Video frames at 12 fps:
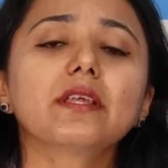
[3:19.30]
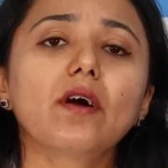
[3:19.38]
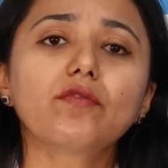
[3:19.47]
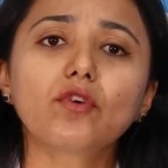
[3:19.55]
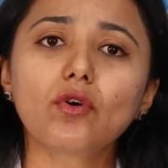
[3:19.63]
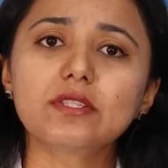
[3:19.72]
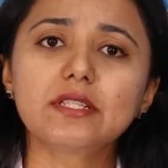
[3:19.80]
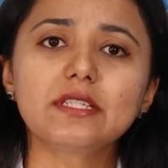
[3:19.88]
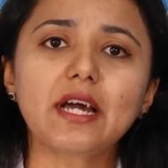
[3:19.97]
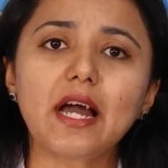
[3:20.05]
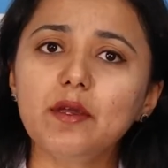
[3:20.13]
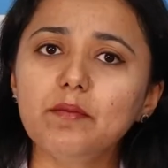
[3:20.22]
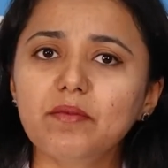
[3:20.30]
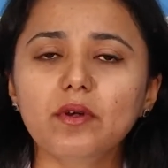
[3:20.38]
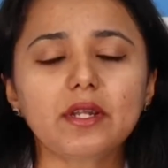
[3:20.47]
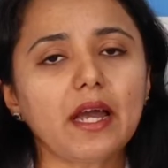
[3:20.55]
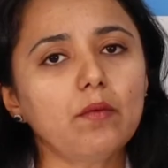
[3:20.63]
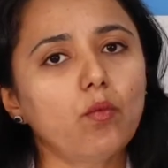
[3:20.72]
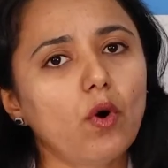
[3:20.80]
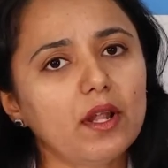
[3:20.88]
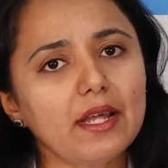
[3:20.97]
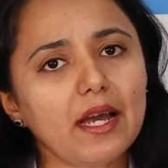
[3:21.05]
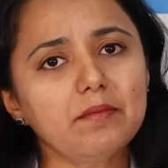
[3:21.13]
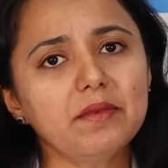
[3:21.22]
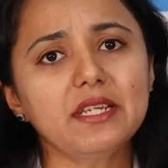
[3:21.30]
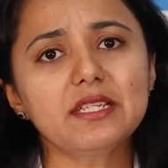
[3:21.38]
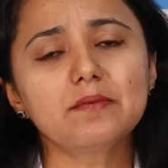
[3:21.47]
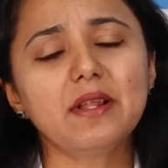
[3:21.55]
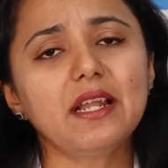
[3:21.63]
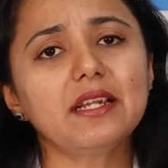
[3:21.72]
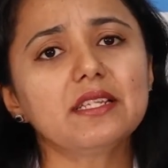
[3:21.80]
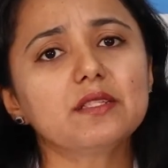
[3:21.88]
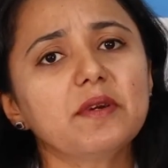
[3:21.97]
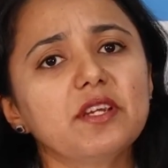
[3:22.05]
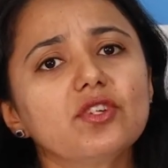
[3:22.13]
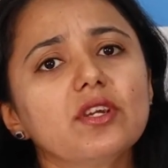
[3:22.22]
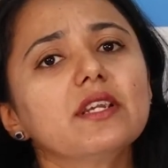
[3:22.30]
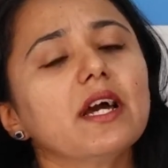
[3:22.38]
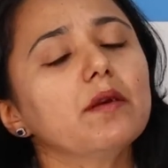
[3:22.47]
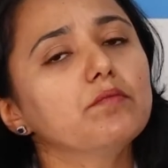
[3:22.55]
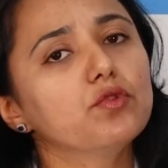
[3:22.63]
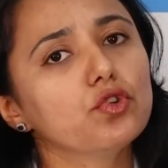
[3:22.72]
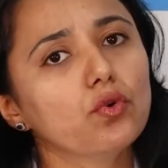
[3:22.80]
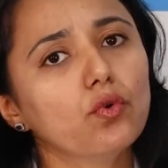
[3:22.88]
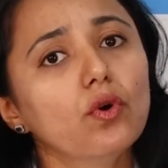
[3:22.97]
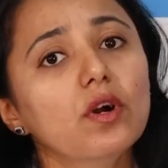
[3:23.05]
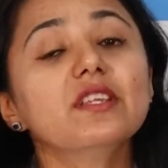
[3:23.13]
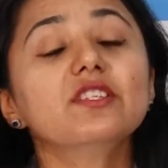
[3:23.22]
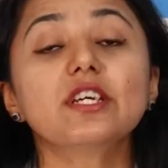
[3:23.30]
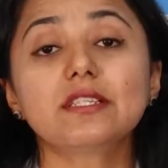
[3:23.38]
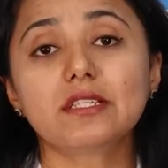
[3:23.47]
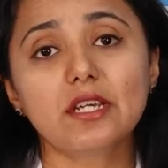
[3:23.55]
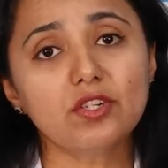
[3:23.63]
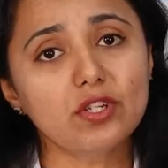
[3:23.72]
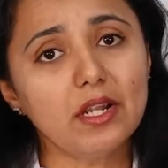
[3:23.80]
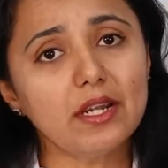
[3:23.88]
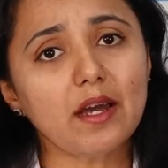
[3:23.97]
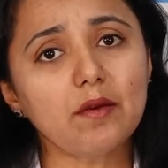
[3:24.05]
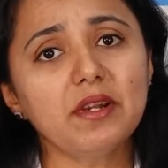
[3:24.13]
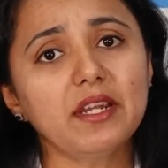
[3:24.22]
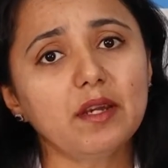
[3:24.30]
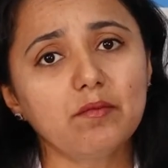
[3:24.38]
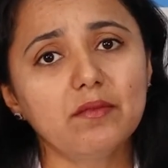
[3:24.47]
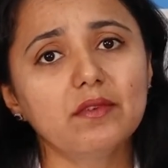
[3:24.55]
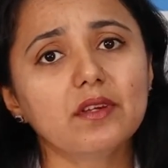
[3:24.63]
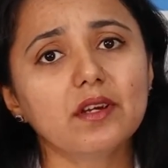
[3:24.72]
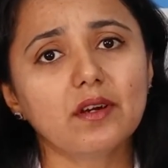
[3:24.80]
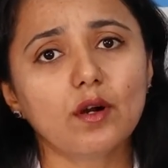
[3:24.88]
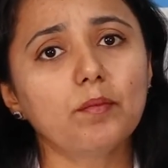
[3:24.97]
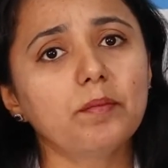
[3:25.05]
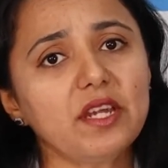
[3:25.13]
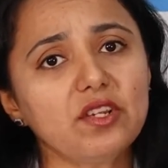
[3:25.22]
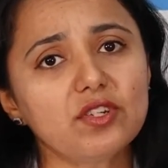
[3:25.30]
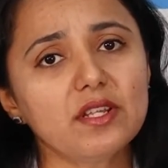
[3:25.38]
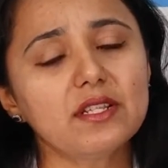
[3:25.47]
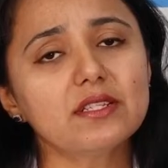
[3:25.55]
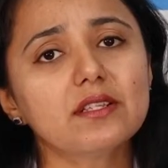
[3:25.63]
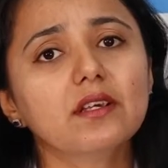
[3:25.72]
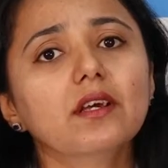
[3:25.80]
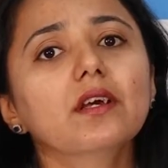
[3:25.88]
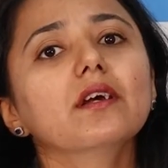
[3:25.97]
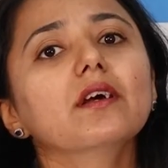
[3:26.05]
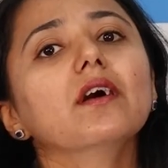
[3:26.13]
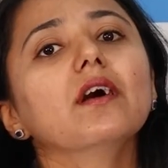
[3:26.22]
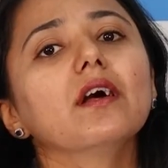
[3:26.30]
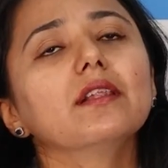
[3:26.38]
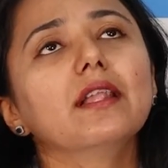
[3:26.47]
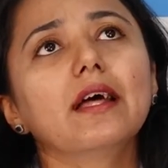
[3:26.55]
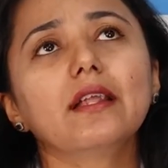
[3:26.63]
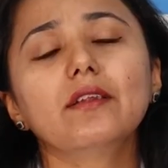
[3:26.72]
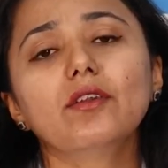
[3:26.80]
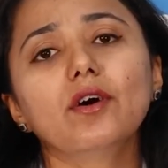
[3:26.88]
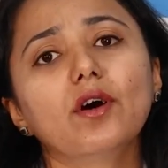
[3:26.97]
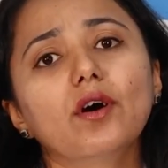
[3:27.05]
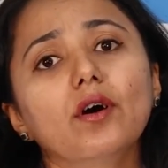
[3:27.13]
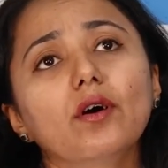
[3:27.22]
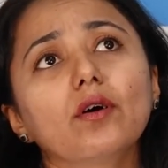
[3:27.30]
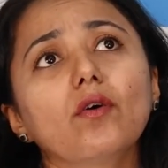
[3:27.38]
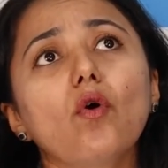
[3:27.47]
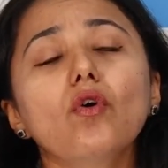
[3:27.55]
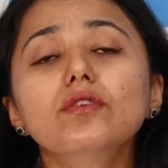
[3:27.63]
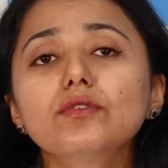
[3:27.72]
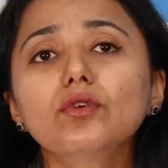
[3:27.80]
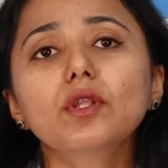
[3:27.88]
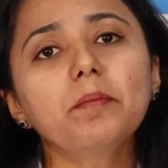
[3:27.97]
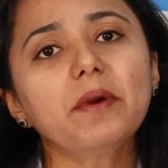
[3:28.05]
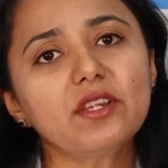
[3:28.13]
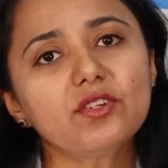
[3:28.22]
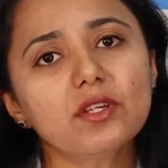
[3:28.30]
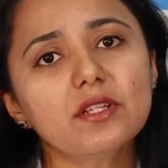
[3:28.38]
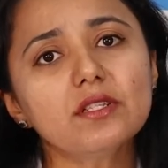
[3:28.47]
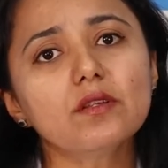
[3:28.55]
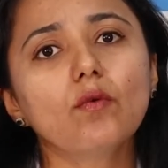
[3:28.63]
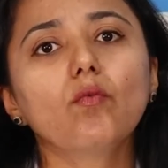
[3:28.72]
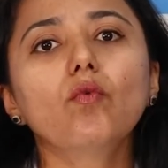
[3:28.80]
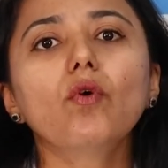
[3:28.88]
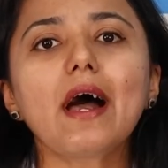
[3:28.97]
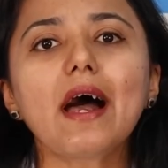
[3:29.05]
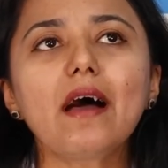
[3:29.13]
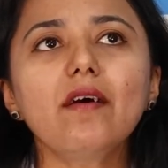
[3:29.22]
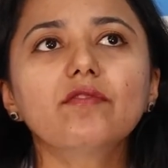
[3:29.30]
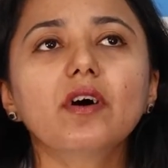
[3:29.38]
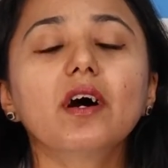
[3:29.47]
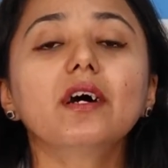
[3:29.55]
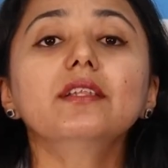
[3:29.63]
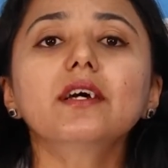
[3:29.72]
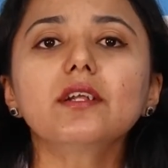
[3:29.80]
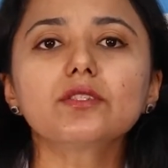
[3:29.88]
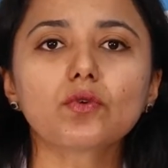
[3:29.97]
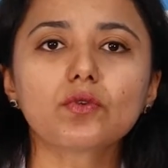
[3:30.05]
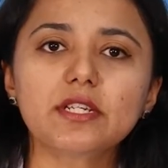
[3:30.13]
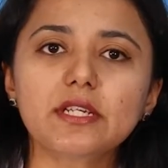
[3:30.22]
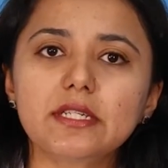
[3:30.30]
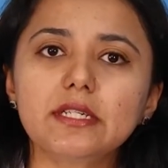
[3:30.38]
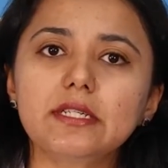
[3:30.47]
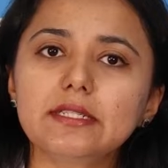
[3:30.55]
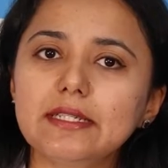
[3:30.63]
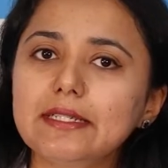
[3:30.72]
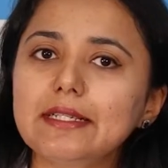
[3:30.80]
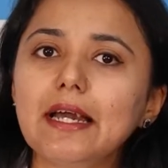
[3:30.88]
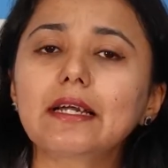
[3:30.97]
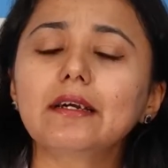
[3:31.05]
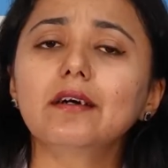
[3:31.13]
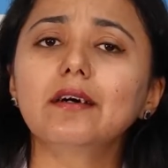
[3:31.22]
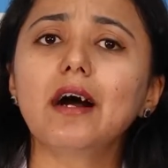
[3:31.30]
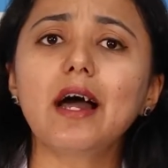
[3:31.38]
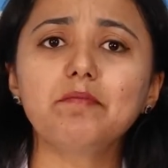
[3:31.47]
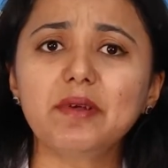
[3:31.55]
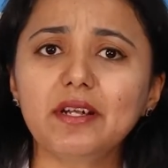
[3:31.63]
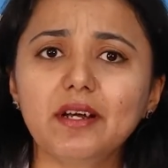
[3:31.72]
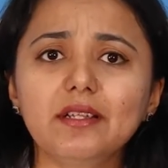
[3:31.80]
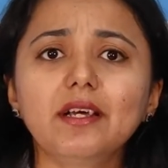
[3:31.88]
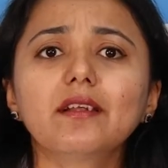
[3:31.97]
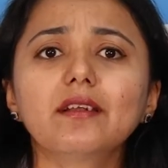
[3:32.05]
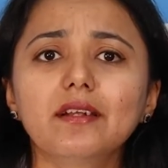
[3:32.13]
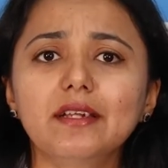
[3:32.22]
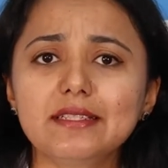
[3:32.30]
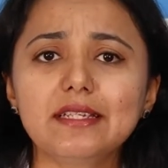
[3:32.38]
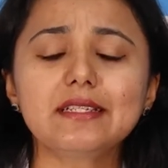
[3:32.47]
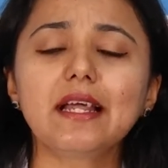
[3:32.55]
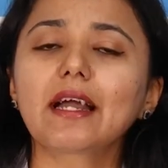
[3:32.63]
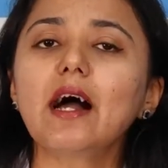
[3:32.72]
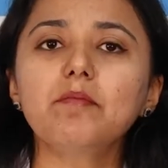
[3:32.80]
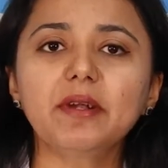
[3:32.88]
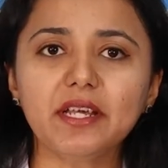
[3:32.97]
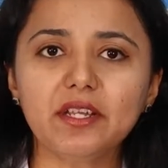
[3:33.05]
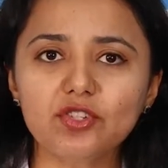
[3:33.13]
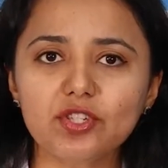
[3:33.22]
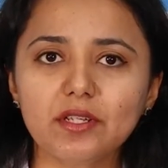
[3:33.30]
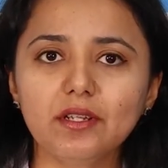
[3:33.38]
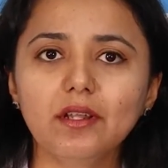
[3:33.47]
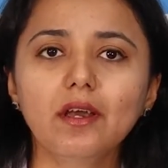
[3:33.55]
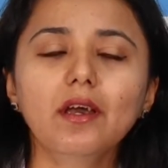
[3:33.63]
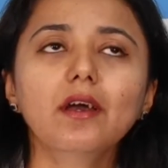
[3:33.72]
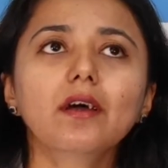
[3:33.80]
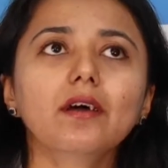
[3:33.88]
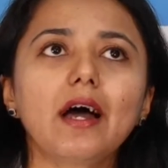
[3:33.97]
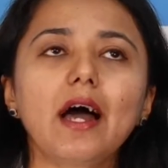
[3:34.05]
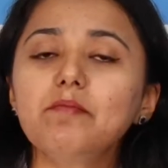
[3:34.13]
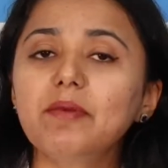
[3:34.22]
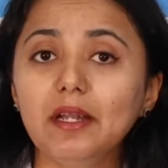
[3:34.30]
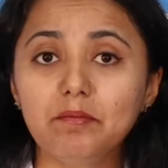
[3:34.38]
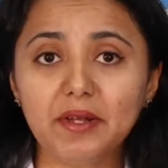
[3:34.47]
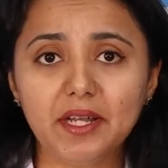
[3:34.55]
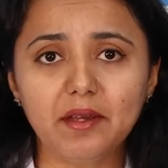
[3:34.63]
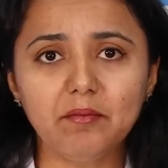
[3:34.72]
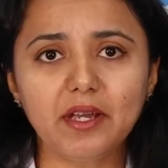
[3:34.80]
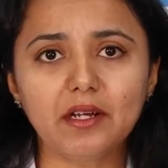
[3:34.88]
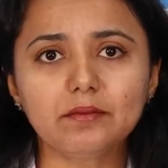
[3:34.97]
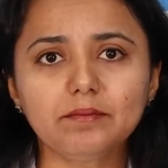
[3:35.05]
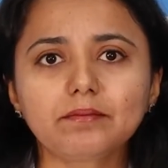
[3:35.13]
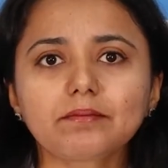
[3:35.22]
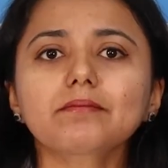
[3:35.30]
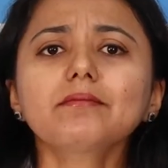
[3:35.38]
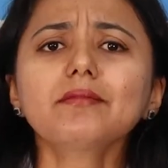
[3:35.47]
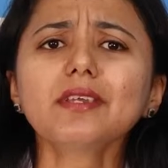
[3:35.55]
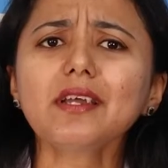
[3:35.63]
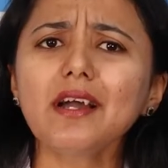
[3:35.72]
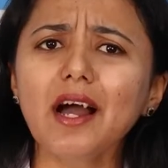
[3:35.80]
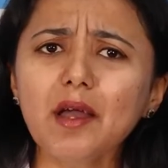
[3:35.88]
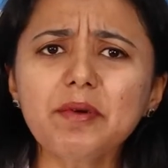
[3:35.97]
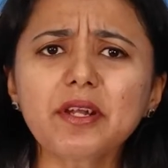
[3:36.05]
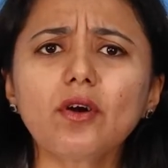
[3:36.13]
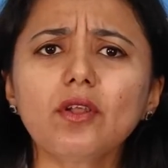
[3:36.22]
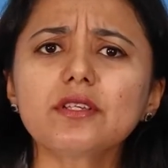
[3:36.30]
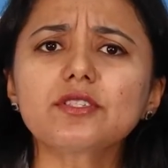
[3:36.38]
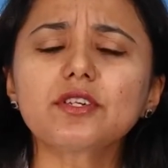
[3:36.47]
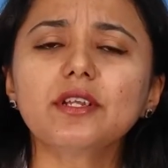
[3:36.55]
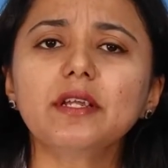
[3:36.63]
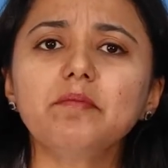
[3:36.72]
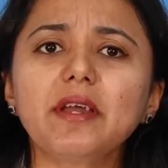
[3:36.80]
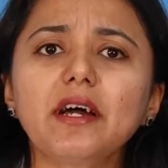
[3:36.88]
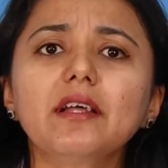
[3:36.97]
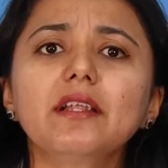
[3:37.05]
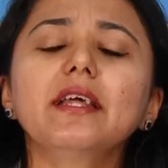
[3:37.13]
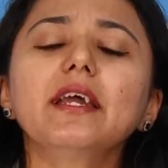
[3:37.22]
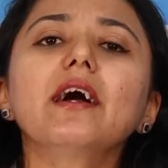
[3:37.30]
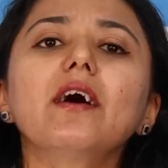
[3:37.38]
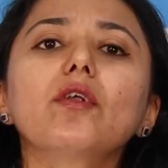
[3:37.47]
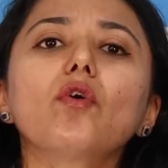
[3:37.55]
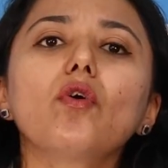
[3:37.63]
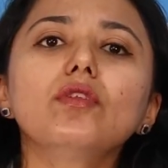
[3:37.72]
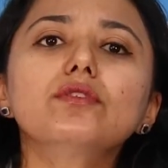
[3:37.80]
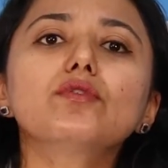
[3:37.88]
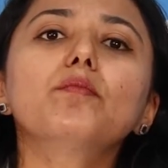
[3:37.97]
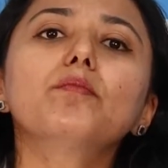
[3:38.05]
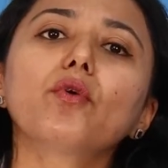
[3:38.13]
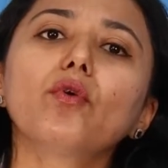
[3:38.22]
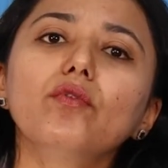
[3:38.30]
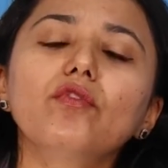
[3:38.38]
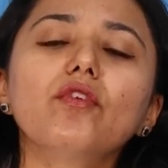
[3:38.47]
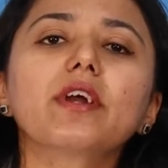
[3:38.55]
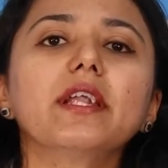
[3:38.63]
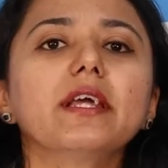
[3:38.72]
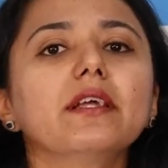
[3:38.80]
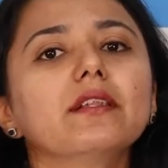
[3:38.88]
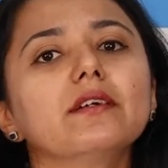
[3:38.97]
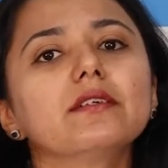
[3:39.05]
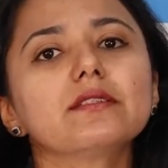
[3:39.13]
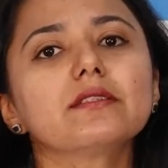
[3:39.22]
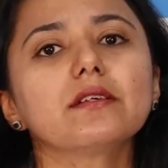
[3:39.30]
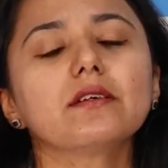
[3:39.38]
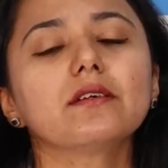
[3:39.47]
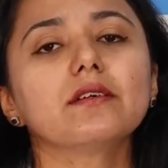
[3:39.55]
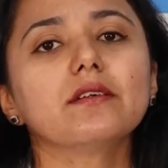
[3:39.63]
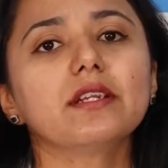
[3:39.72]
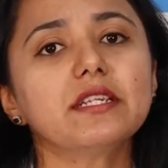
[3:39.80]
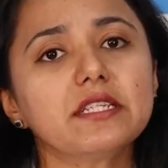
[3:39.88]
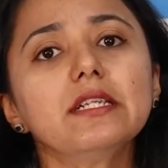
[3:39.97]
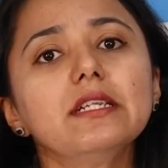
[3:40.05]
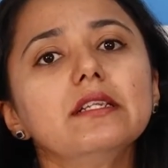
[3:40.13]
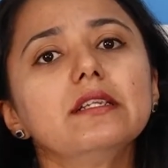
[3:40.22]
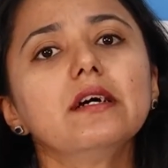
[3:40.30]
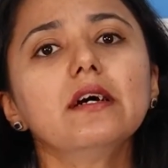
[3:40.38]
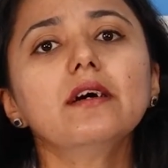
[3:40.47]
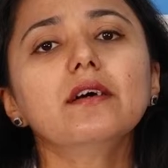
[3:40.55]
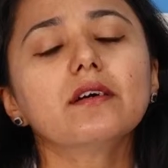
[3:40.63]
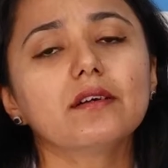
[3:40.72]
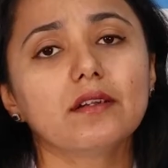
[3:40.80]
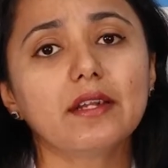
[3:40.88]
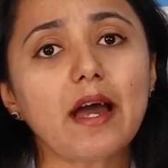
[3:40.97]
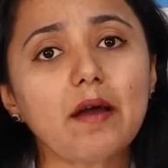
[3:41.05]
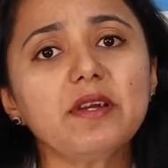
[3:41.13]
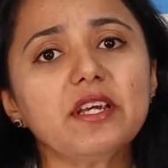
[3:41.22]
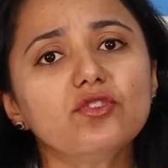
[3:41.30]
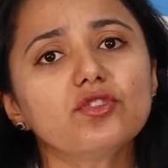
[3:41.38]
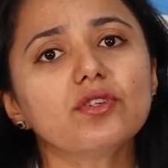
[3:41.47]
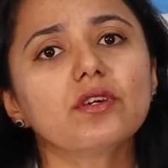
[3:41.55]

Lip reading: of course the type 1 diabetes mellitus patient, type 2 gestational diabetic patients, then also the patients who have other associated disease like other disease like hypertension, hyperlipidemia, hypercholesterolemia, they are also prone for getting this retinal damage.